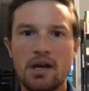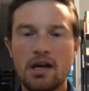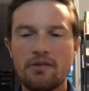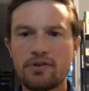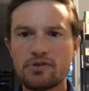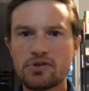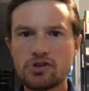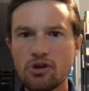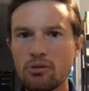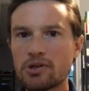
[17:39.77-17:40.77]
If there's
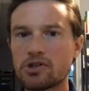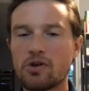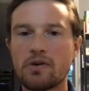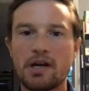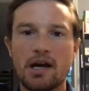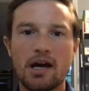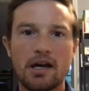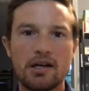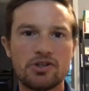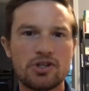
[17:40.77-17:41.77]
so much going
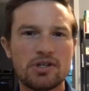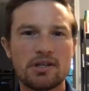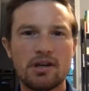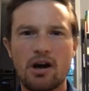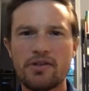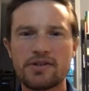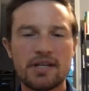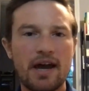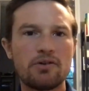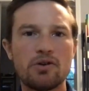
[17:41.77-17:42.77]
on, it's just all this
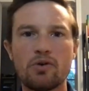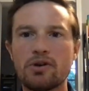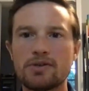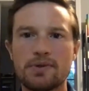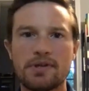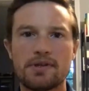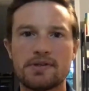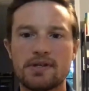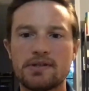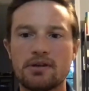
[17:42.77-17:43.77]
loud noise within the
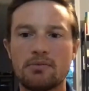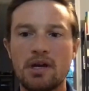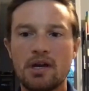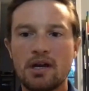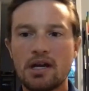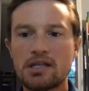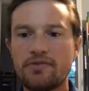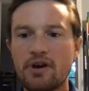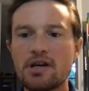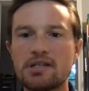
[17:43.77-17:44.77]
system, it's
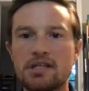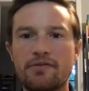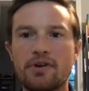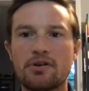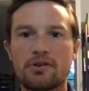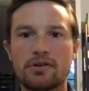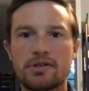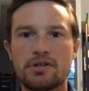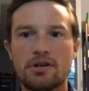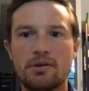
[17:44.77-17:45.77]
very
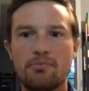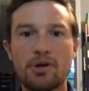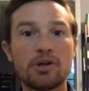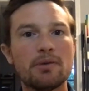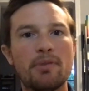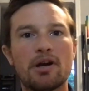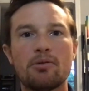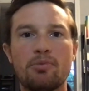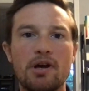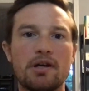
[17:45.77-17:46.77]
difficult to build a better
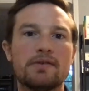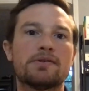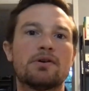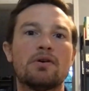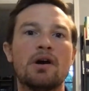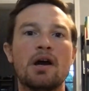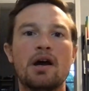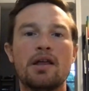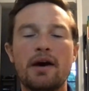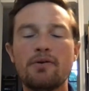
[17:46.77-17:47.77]
brain. So
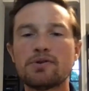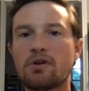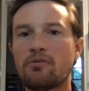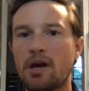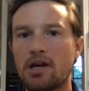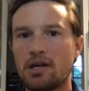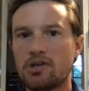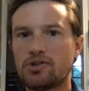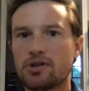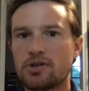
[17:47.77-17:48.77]
that was one of my
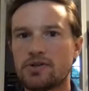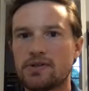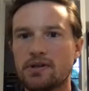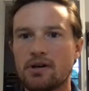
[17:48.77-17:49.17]
interests